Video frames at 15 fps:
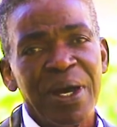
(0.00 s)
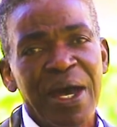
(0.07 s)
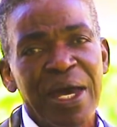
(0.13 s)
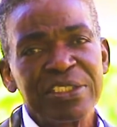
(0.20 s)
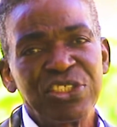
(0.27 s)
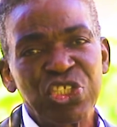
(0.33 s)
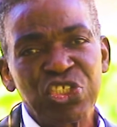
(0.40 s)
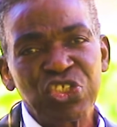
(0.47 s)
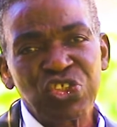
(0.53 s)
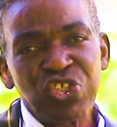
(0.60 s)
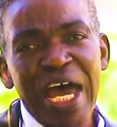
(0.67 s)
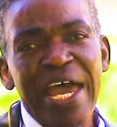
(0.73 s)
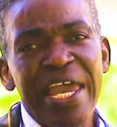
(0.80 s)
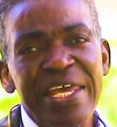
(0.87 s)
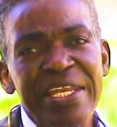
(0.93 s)
And she
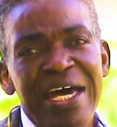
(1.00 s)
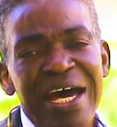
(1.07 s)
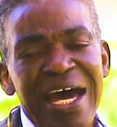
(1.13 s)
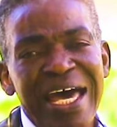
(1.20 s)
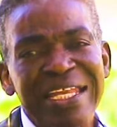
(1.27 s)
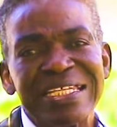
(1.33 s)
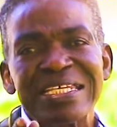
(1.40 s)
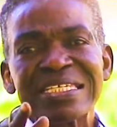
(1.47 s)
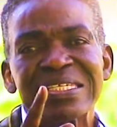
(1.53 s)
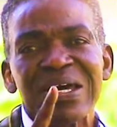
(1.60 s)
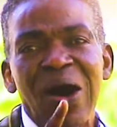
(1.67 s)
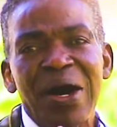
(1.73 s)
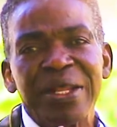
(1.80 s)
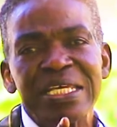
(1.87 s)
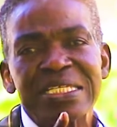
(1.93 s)
tried a
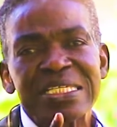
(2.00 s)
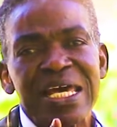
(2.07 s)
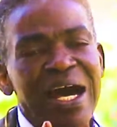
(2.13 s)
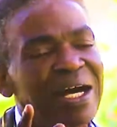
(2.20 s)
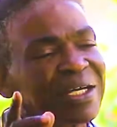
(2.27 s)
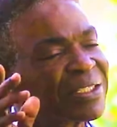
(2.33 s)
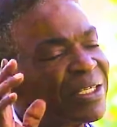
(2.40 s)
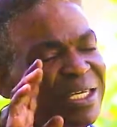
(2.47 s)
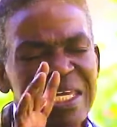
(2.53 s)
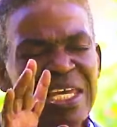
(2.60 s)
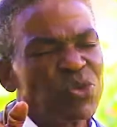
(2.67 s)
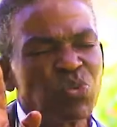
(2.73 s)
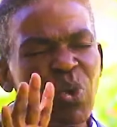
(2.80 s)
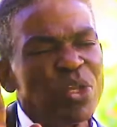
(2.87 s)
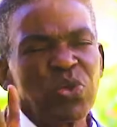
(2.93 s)
dishonest act.
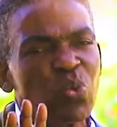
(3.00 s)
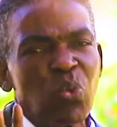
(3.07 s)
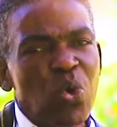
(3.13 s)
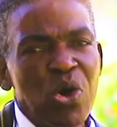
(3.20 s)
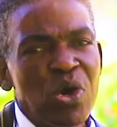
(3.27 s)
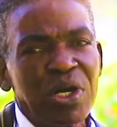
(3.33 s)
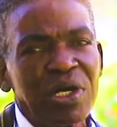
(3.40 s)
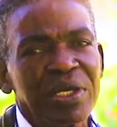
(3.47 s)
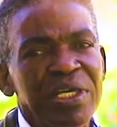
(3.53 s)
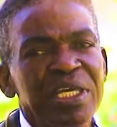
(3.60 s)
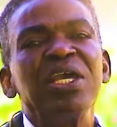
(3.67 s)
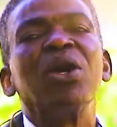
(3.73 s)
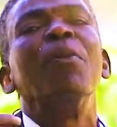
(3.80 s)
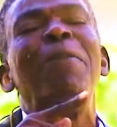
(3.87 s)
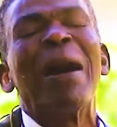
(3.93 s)
It won't work.
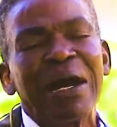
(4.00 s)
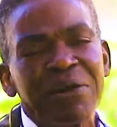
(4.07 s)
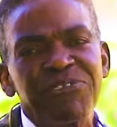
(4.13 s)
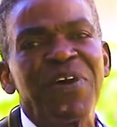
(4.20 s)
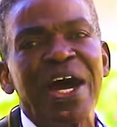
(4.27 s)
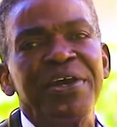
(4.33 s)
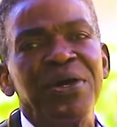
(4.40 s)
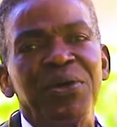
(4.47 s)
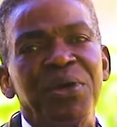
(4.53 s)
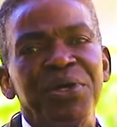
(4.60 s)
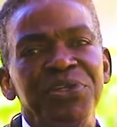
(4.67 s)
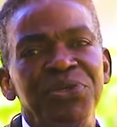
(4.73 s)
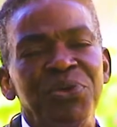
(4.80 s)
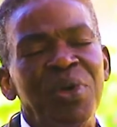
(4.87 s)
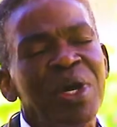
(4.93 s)
It will backfire
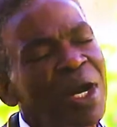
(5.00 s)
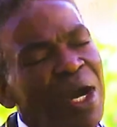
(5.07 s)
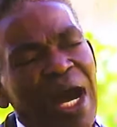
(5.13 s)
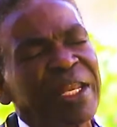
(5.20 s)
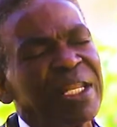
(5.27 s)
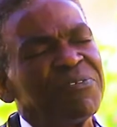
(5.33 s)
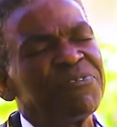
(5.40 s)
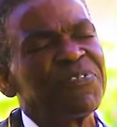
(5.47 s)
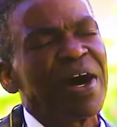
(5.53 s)
on you. God and